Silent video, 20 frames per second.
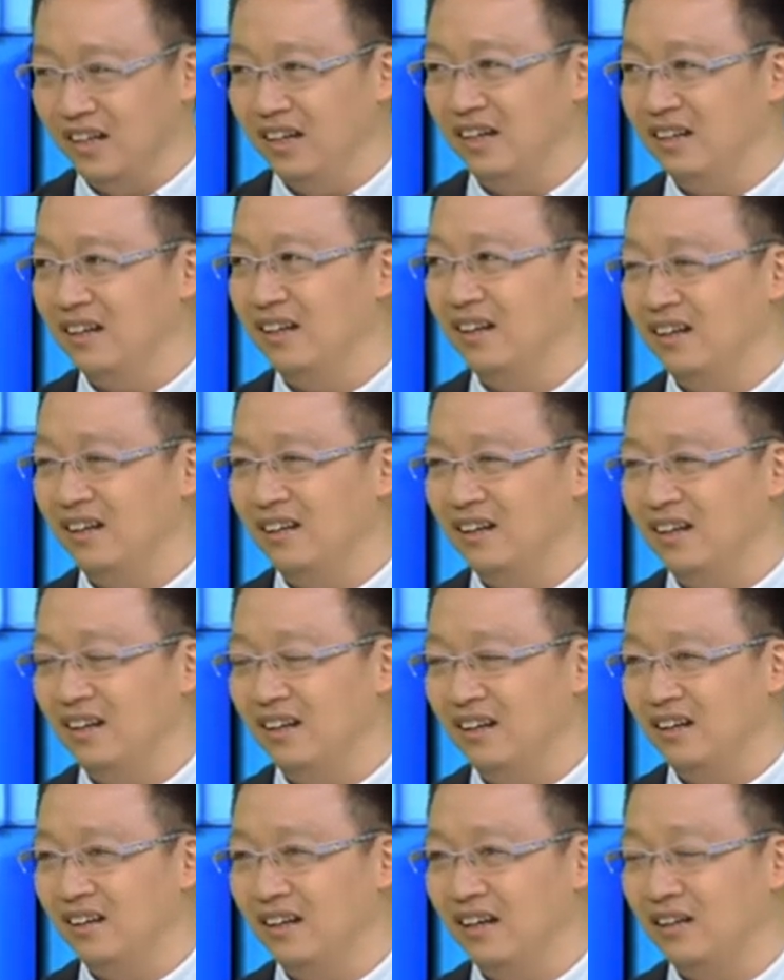
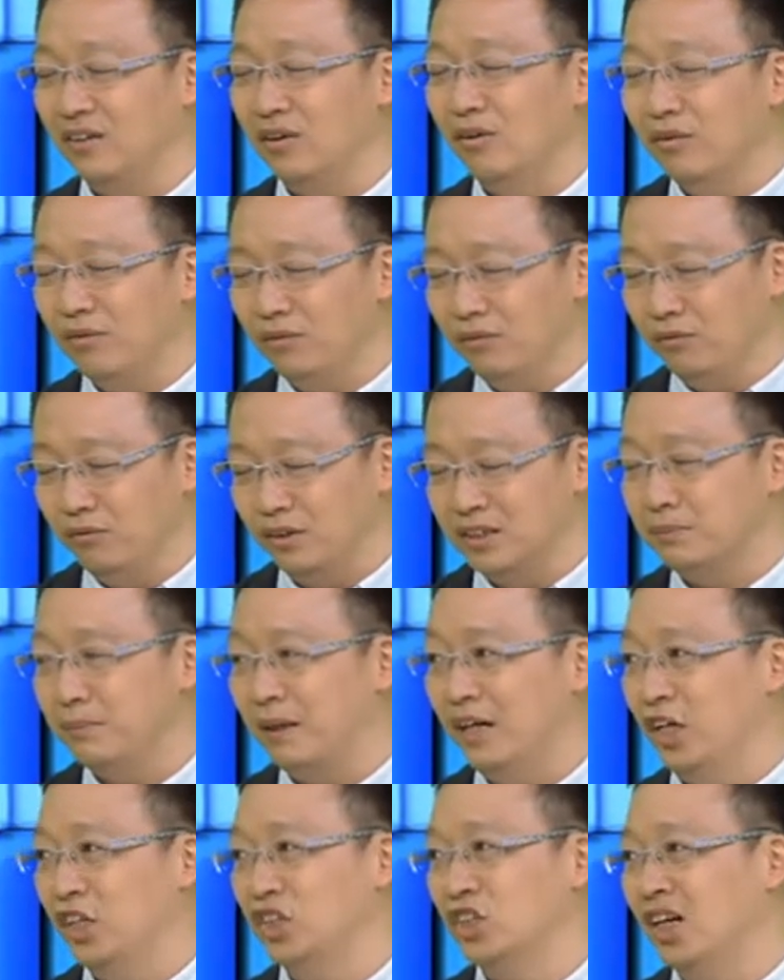they don't
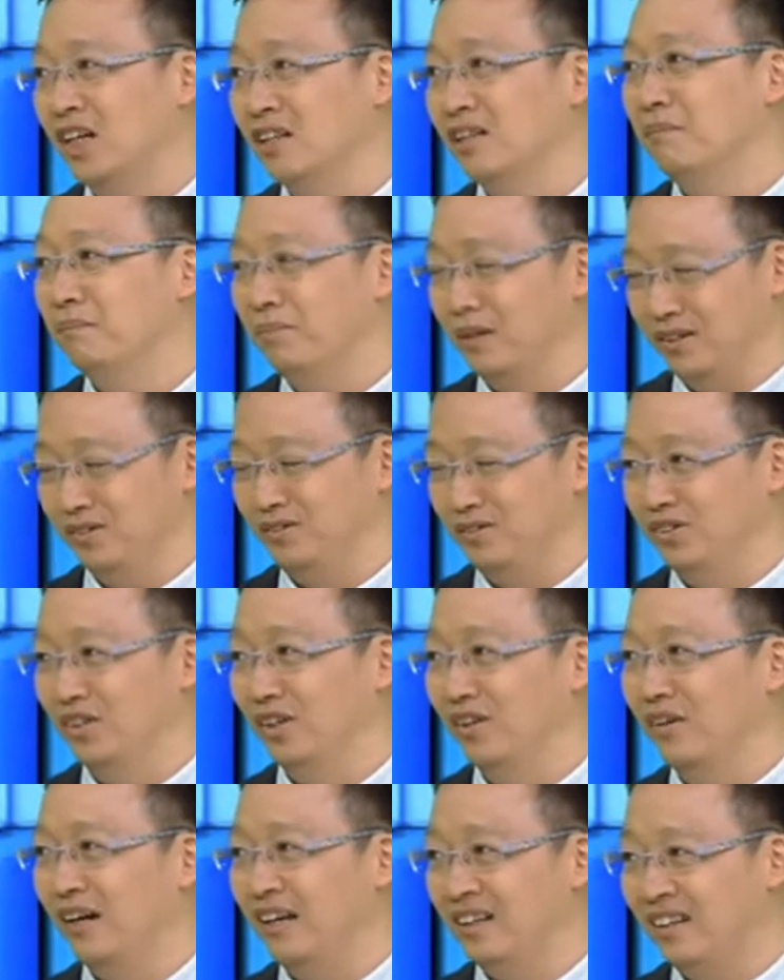respect each other, but, you
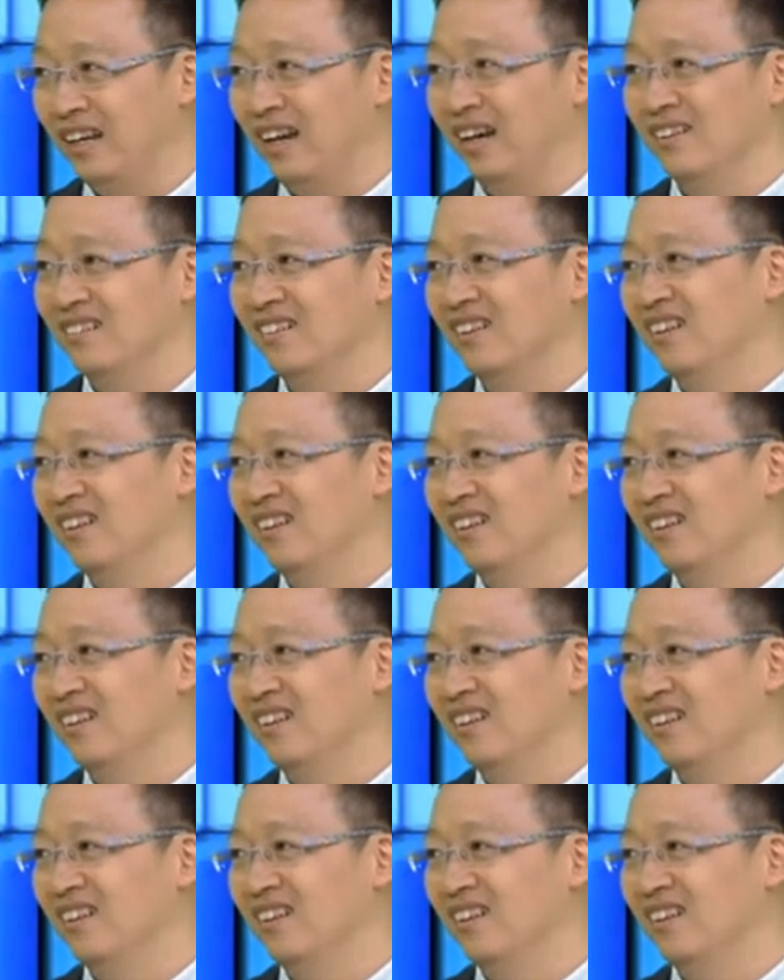know, and then